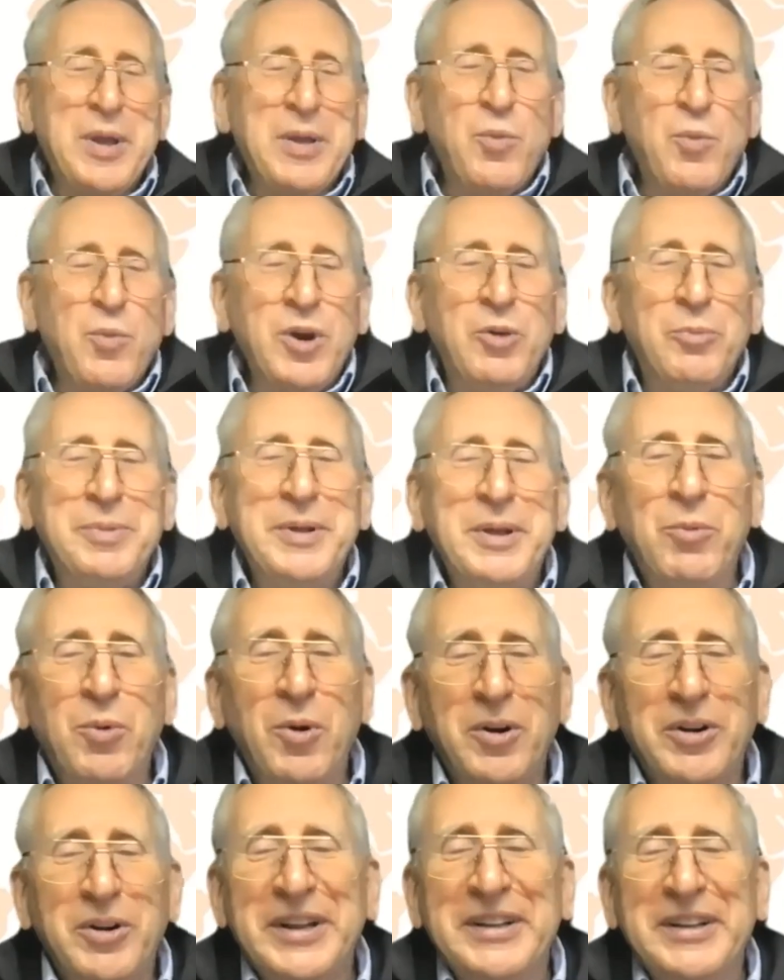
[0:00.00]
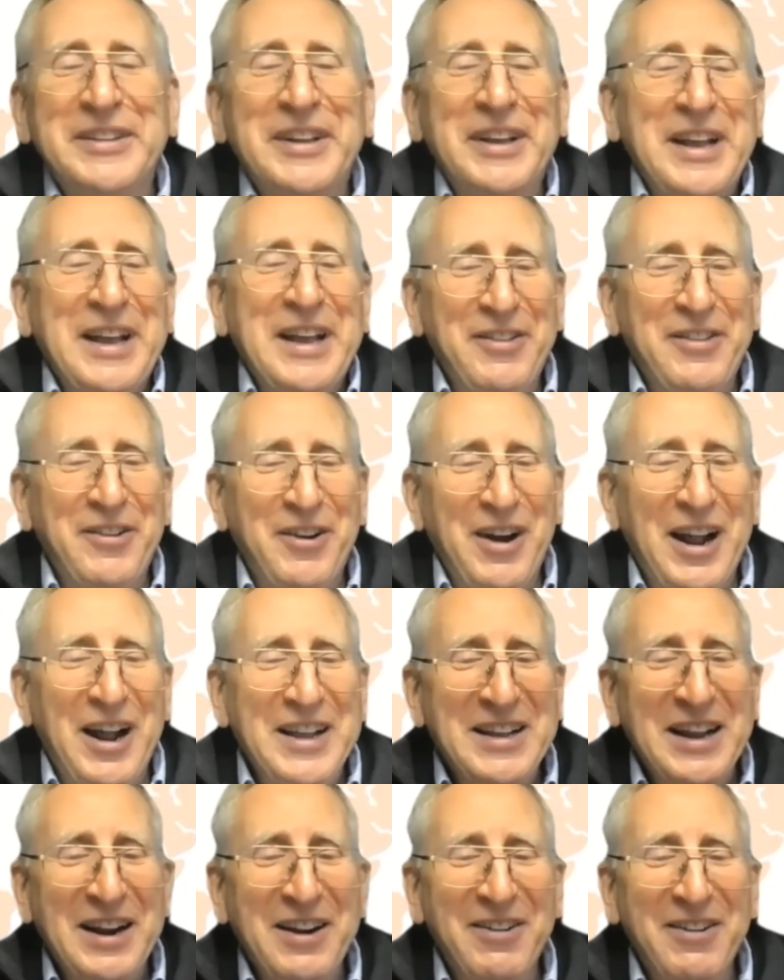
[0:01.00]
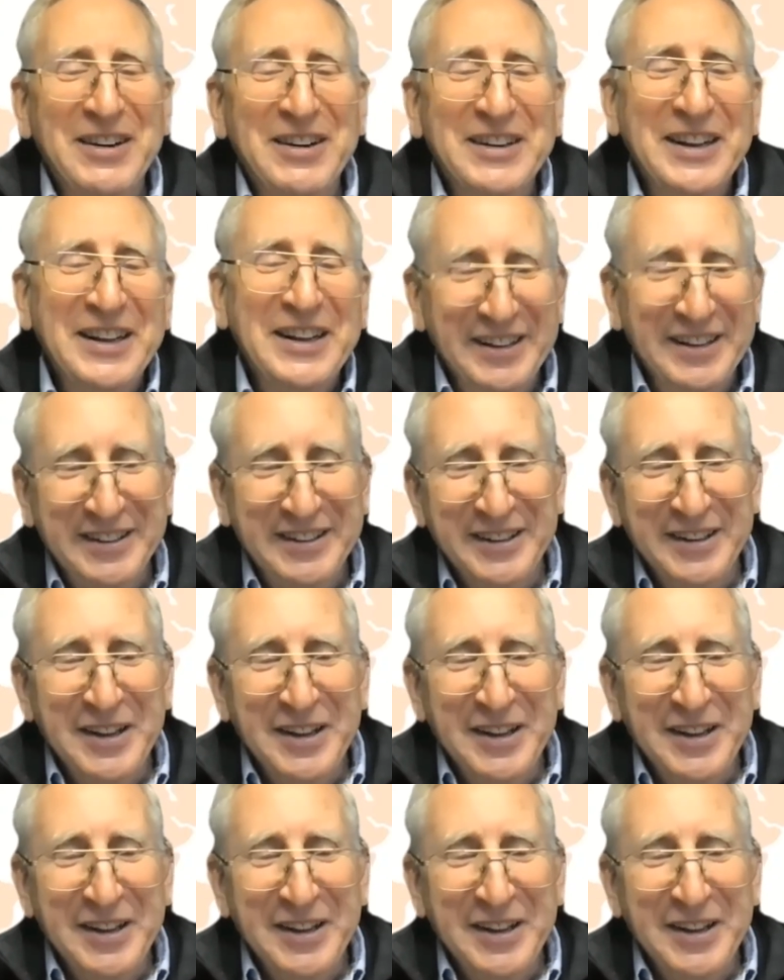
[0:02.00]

will be working together. I guarantee it.